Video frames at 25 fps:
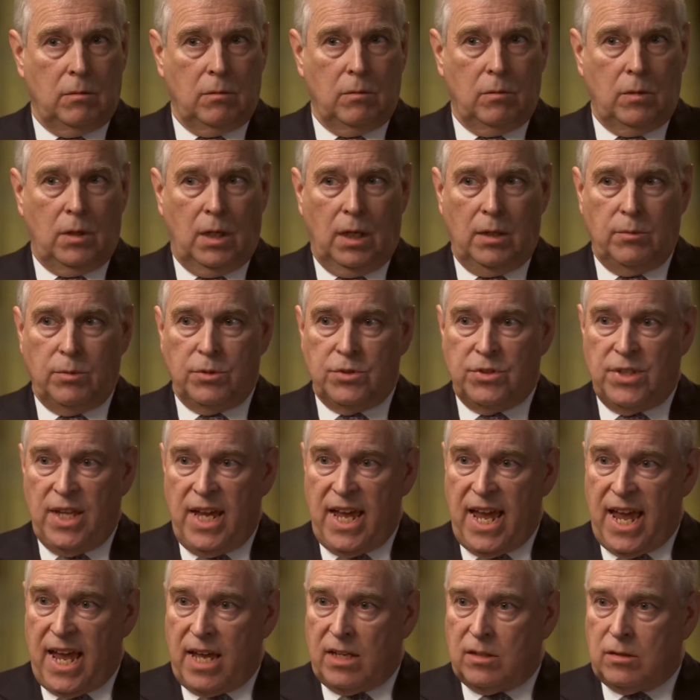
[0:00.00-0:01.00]
Well, I was
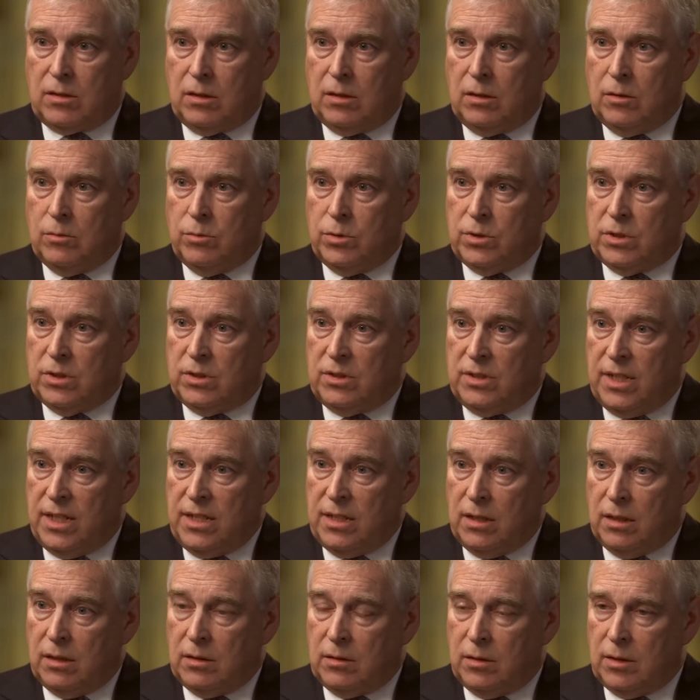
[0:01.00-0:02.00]
there, so there was a
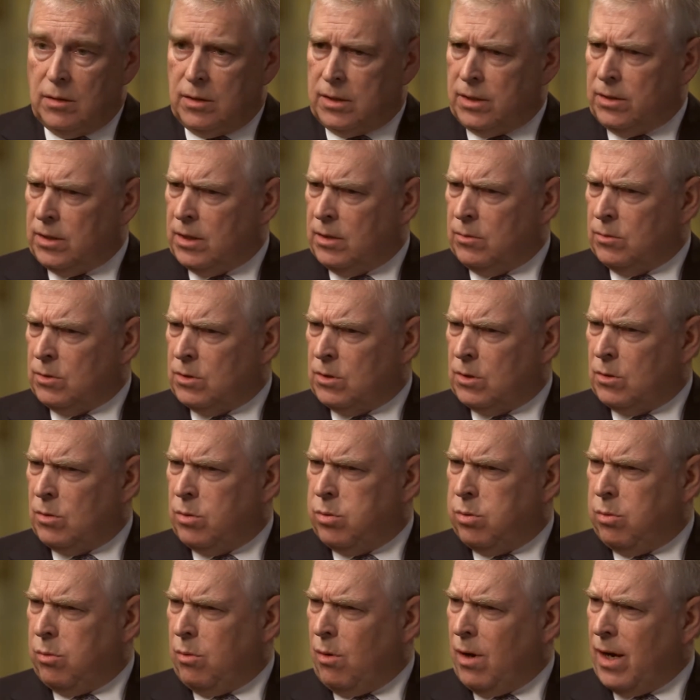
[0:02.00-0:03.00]
dinner. I don't think it was
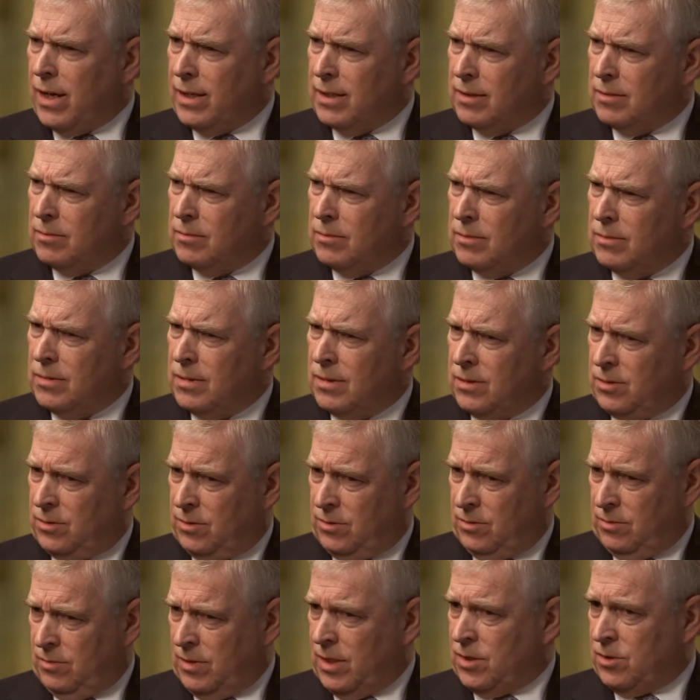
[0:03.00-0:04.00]
quite
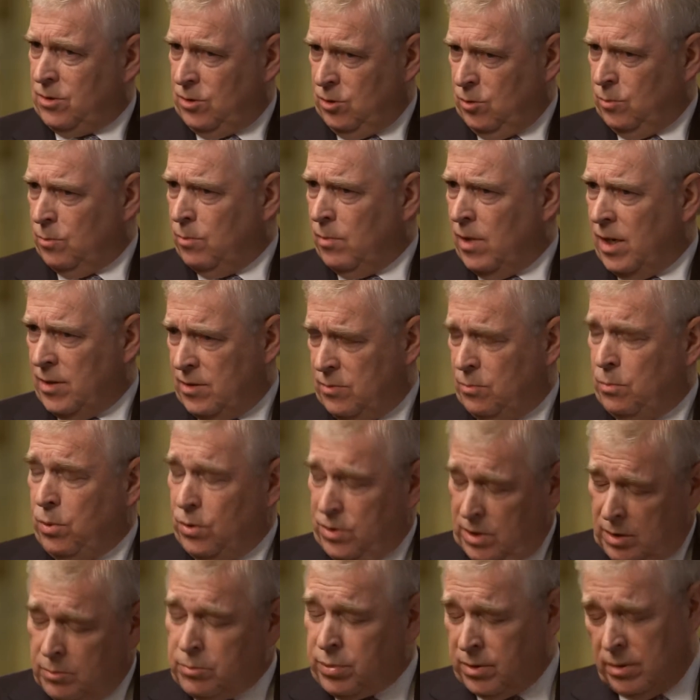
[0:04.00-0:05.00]
as you might
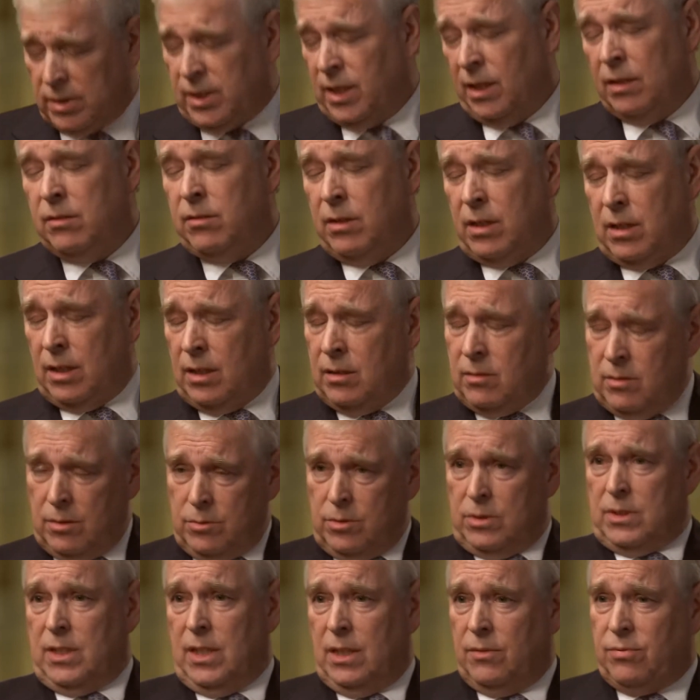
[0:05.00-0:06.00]
put it, but yeah, okay, I
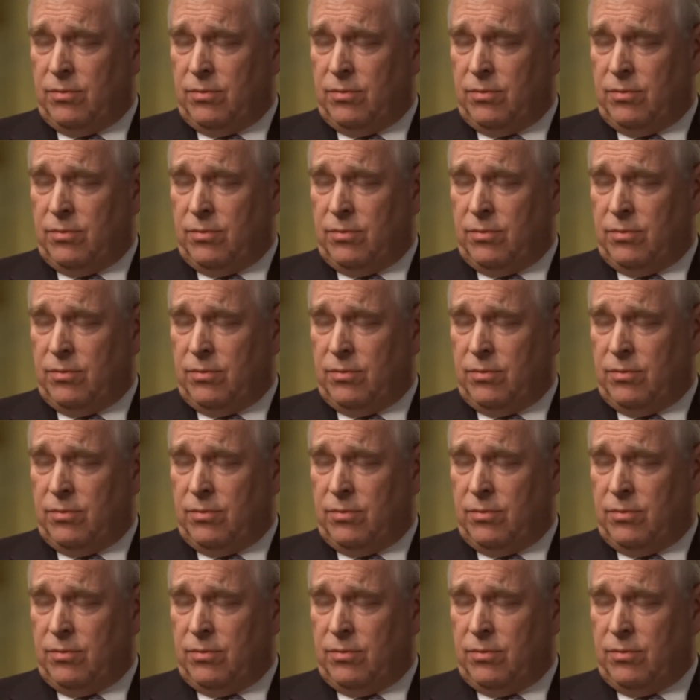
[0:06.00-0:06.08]
was there